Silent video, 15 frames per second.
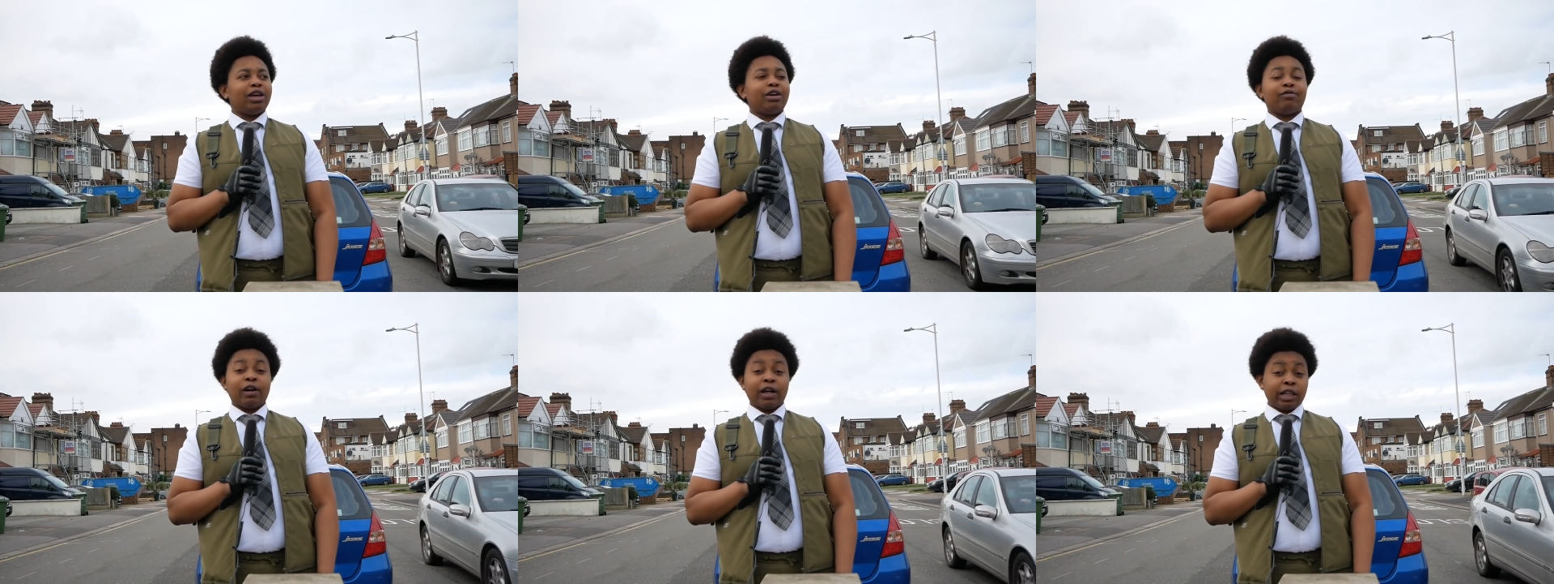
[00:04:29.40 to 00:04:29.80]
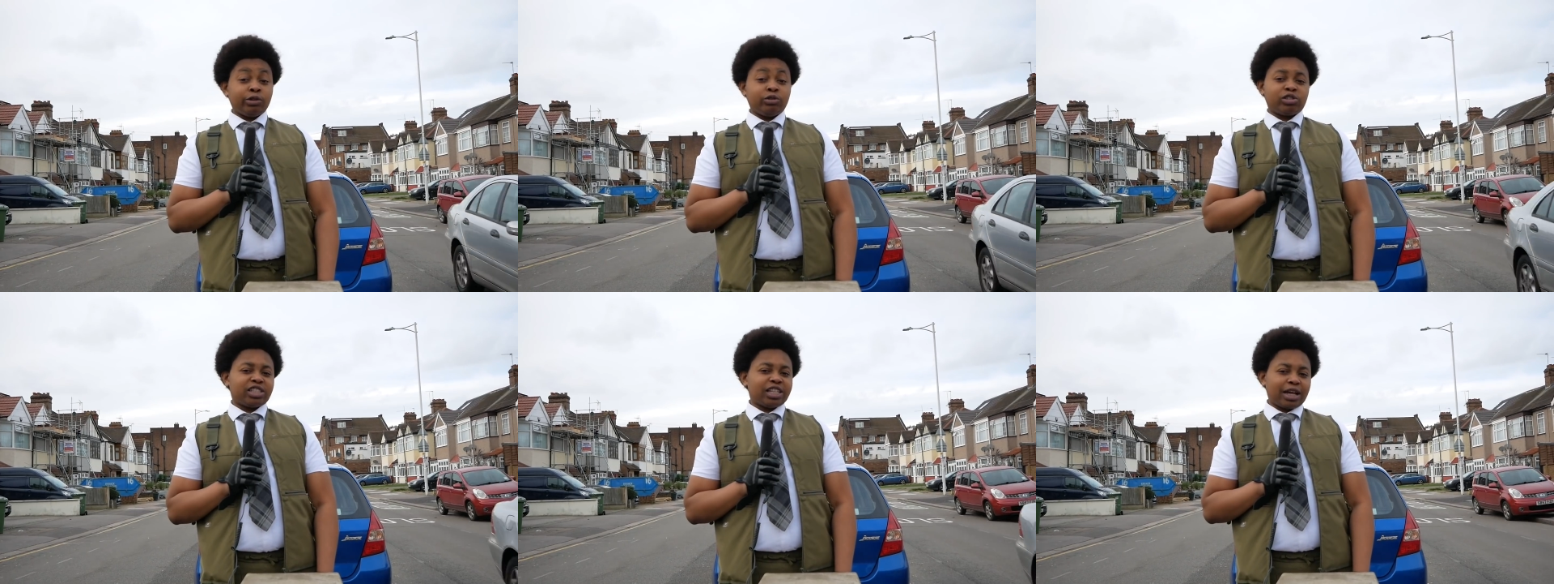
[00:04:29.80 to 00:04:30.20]
a value
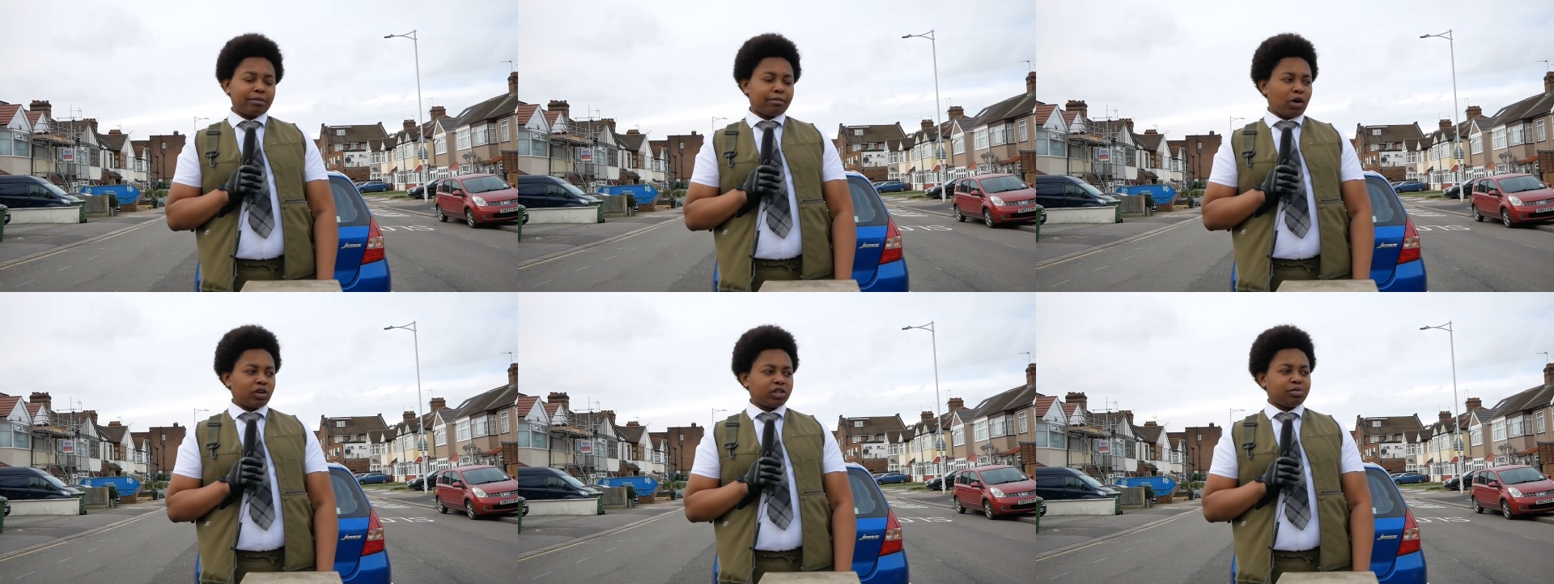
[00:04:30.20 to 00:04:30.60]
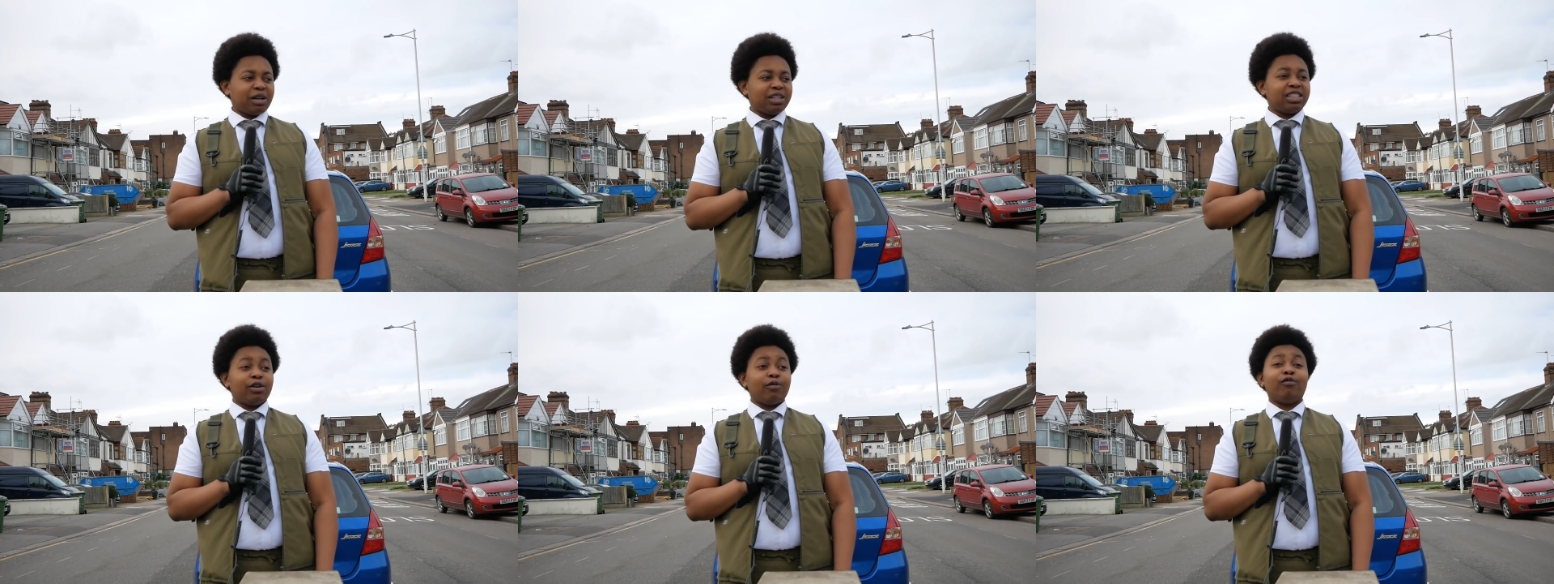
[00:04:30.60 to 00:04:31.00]
snack box.
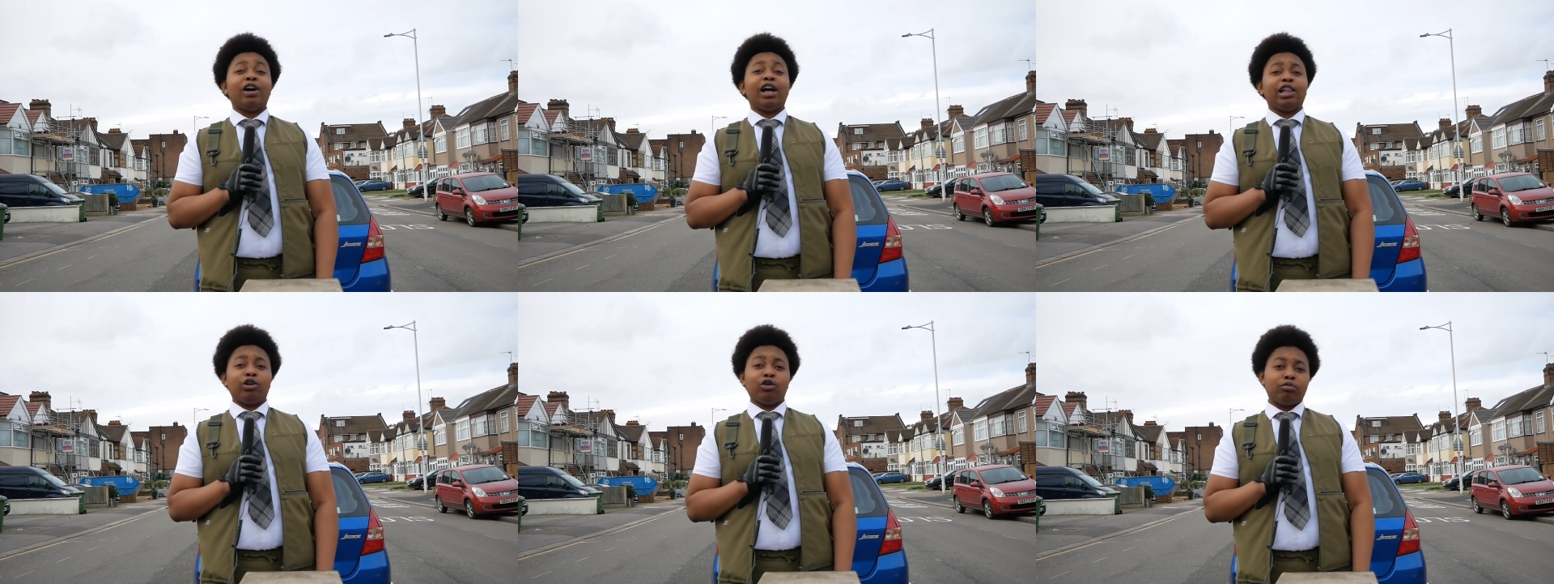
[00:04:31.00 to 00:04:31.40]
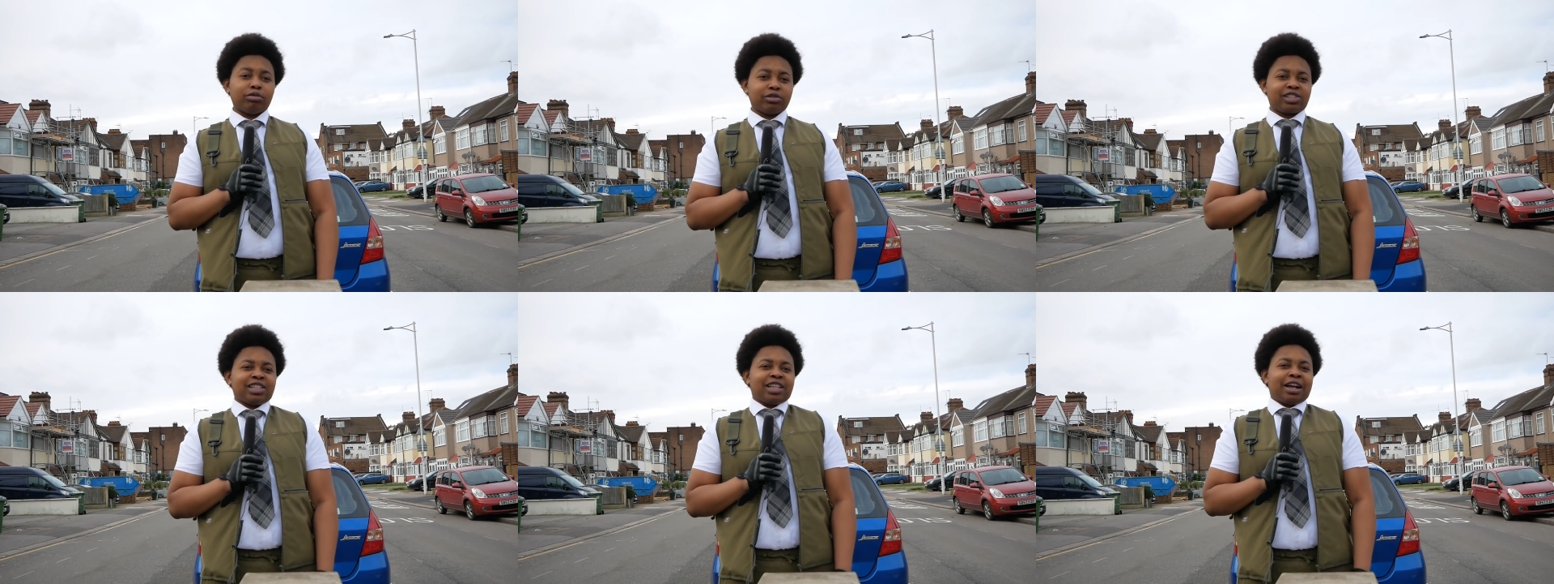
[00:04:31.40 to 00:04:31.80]
Man said valuable
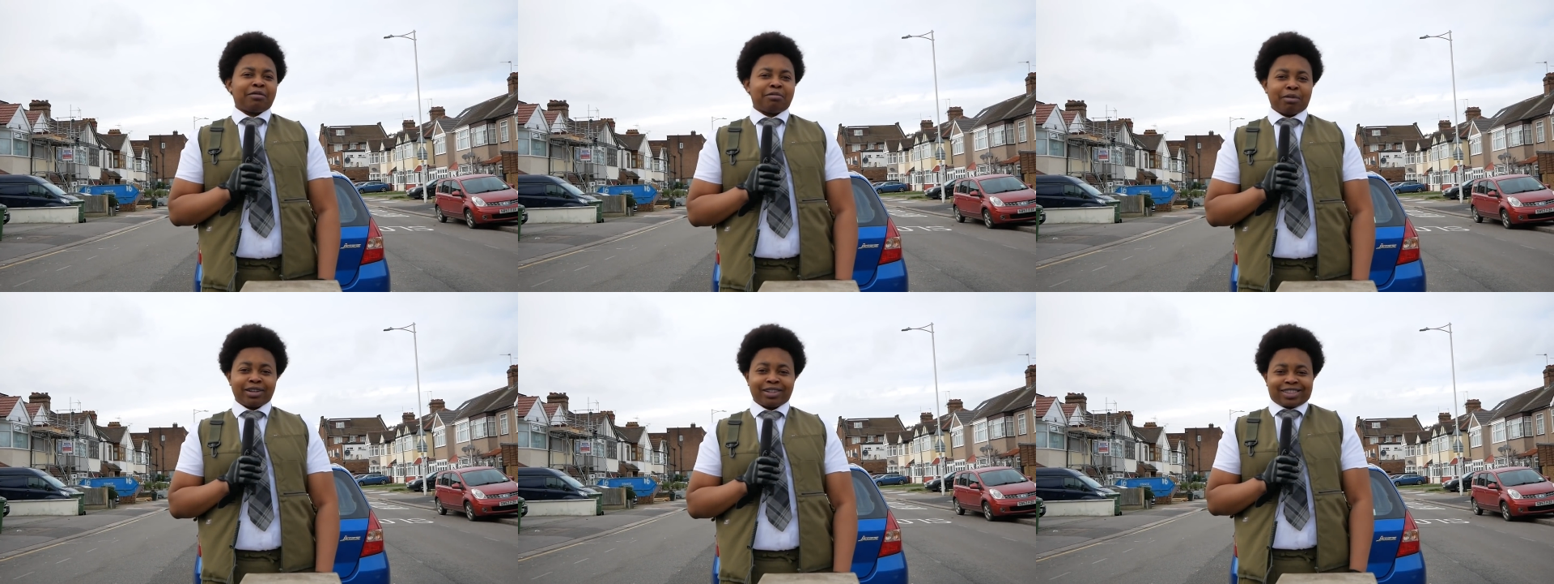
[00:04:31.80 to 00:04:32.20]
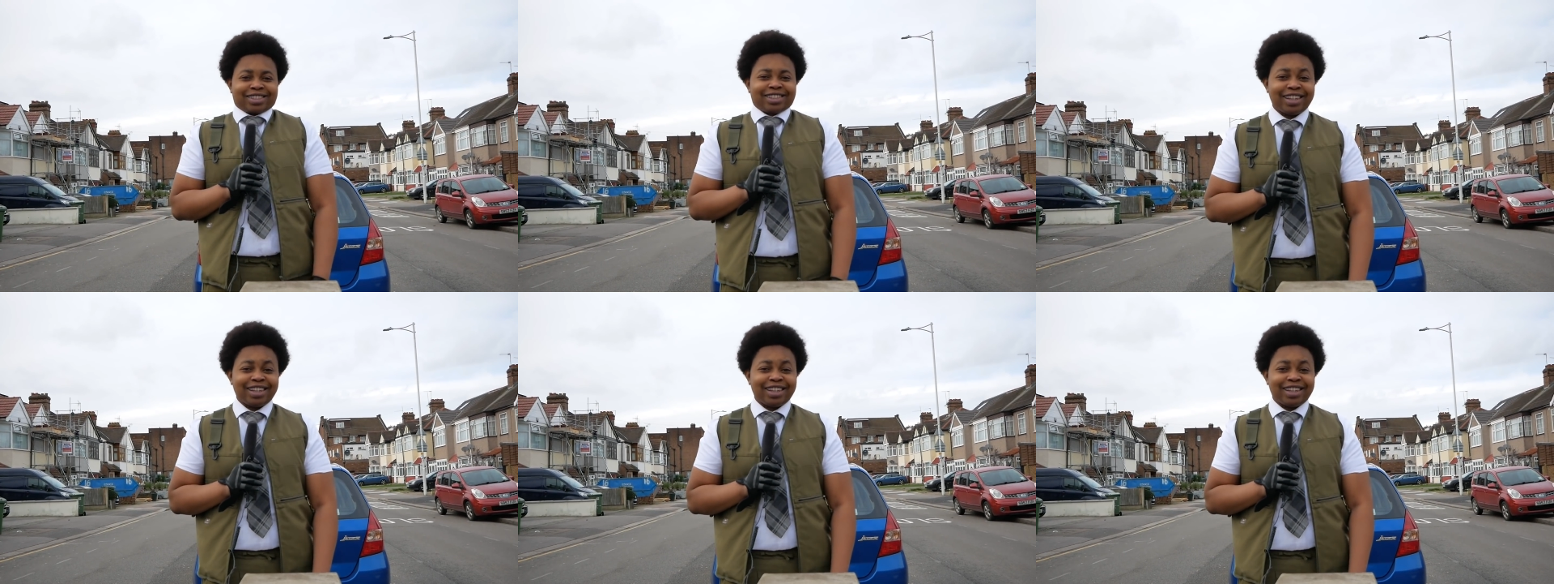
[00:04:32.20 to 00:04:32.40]
snack box.